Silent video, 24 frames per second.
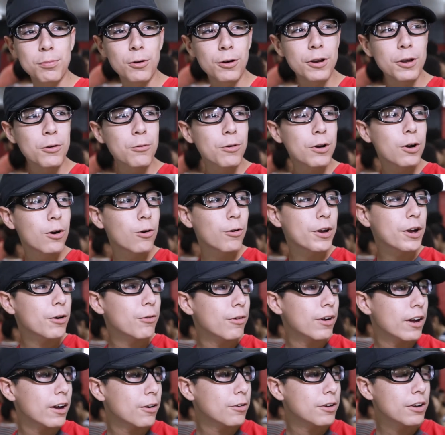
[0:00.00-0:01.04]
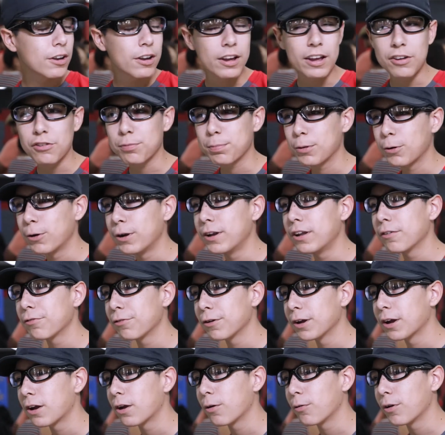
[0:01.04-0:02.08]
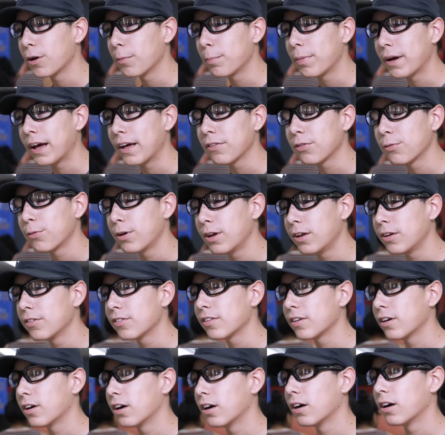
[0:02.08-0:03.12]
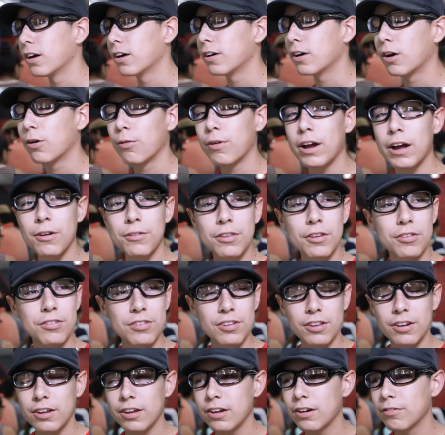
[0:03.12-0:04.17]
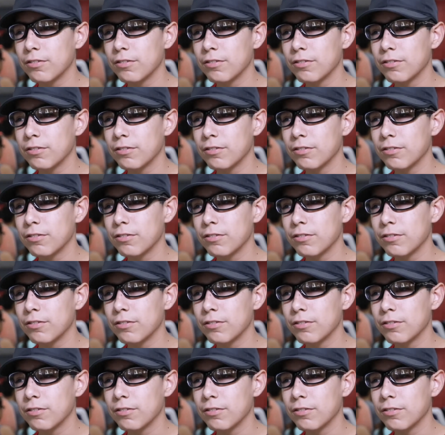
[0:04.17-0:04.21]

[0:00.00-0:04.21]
morning we're going around exploring different career pathways uh, around the city